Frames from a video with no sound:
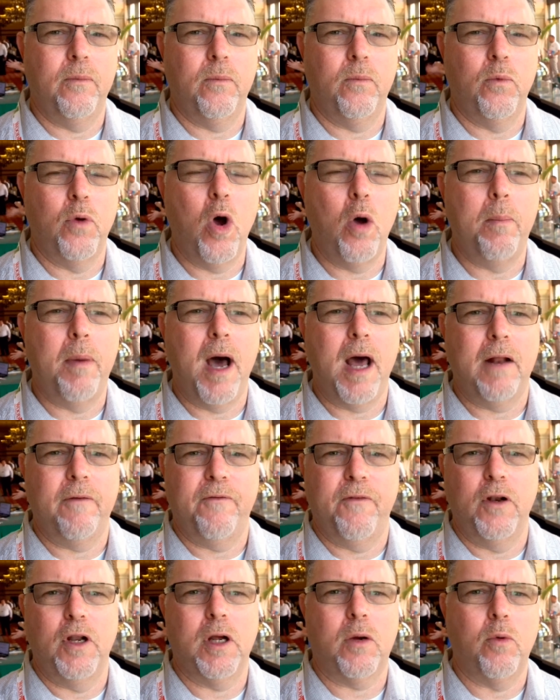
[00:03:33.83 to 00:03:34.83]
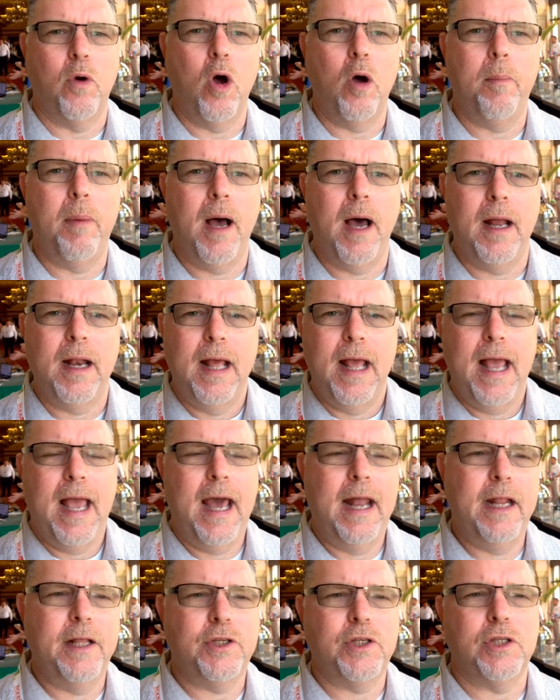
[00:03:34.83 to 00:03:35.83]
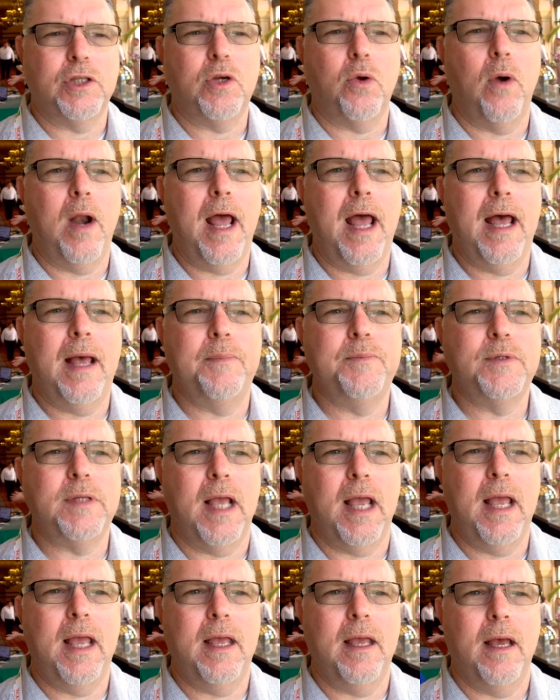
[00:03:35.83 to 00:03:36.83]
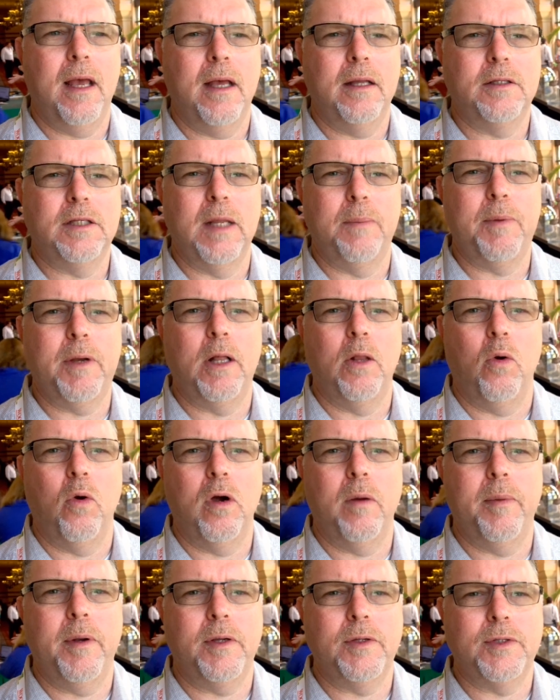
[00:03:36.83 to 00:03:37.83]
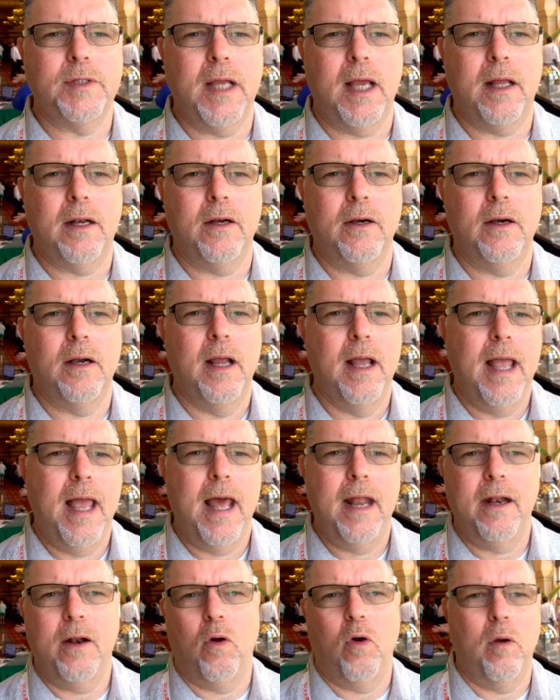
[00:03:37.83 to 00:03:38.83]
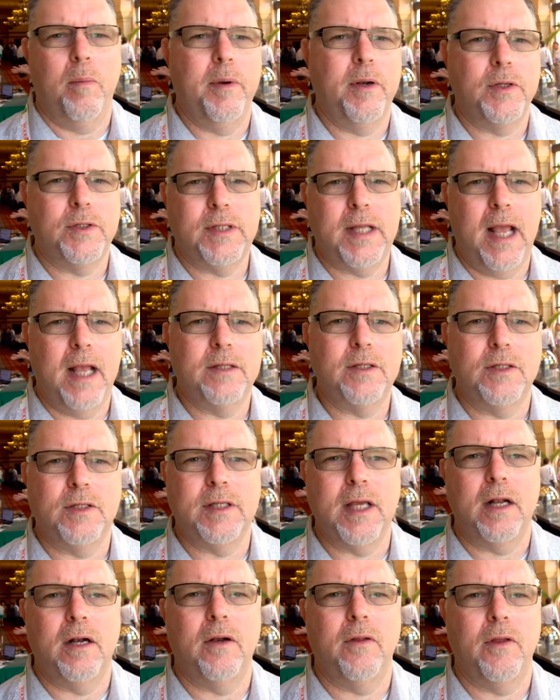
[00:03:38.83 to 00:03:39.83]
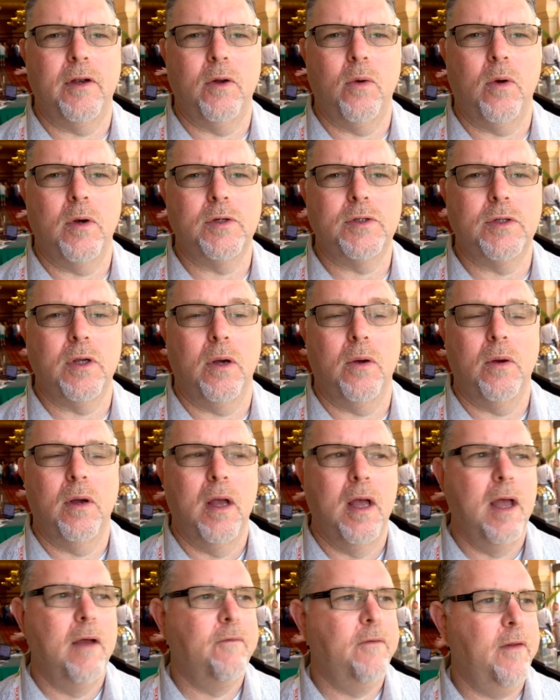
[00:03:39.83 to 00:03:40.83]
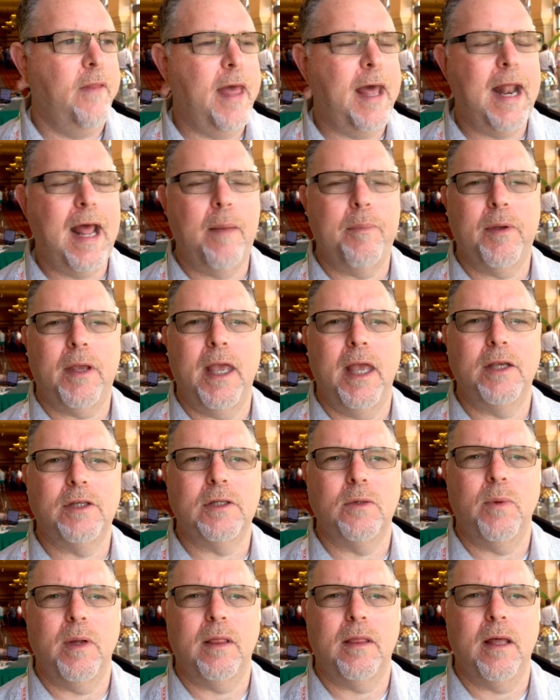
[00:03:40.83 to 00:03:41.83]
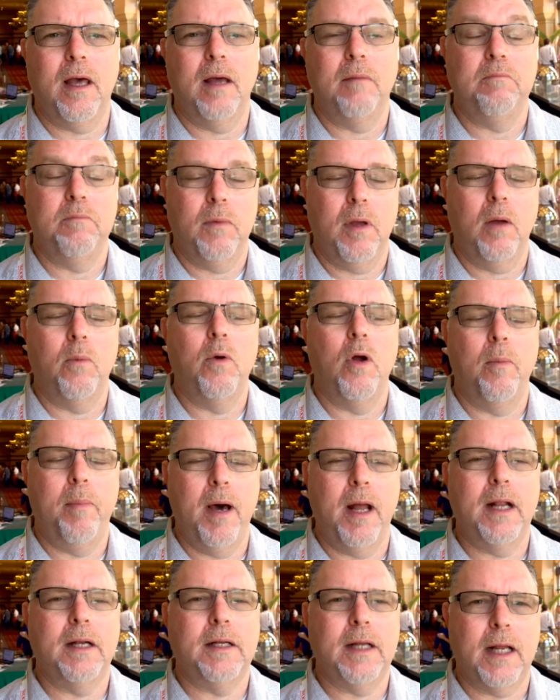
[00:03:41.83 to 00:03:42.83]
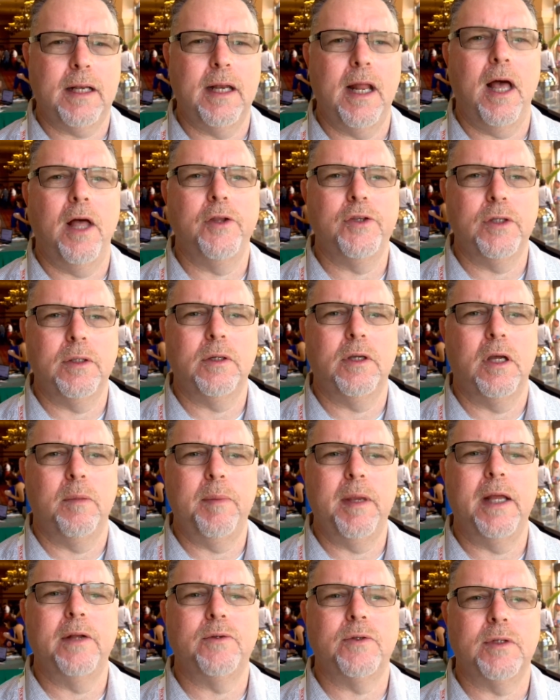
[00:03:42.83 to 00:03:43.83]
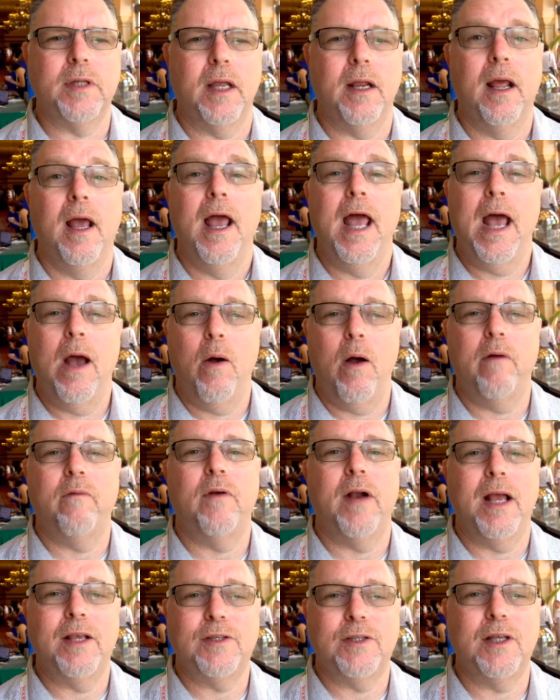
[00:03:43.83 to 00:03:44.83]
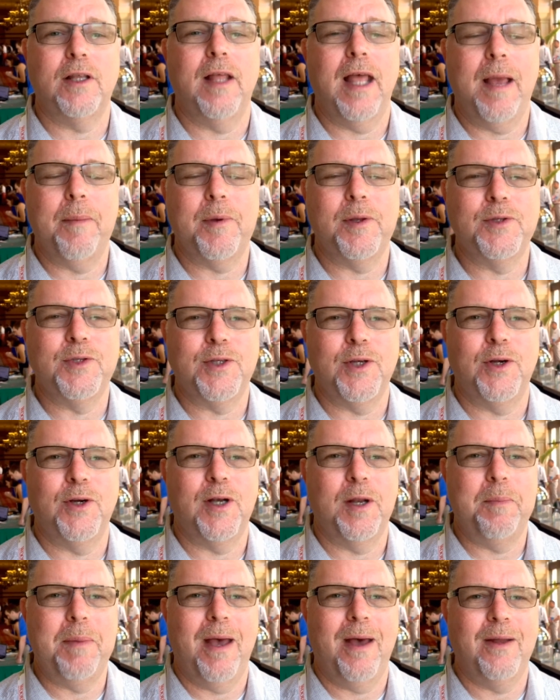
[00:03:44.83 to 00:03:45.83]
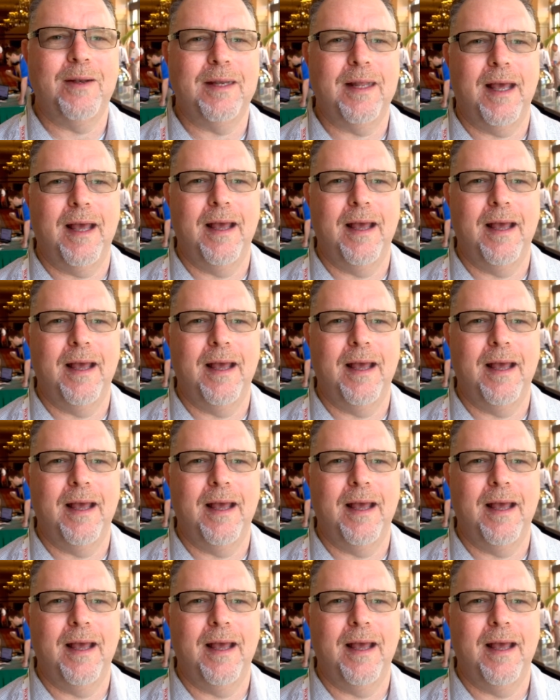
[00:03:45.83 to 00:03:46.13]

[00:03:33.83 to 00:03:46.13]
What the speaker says: robot, a Fanuc robot, and it just grabs a typical orbital sander and an orbital sands the center of the door. So for that application, we thought robotic technology could be interesting. However, I still am concerned about